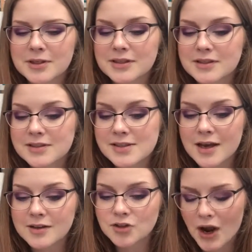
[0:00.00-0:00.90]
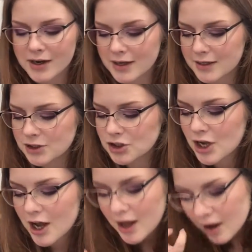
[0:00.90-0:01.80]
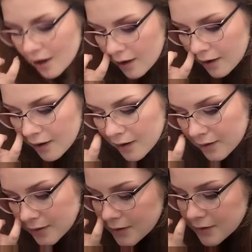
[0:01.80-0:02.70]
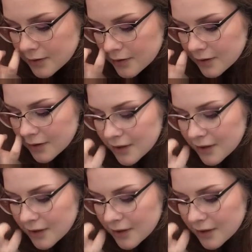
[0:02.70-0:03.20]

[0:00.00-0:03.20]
the second Dragon Age, and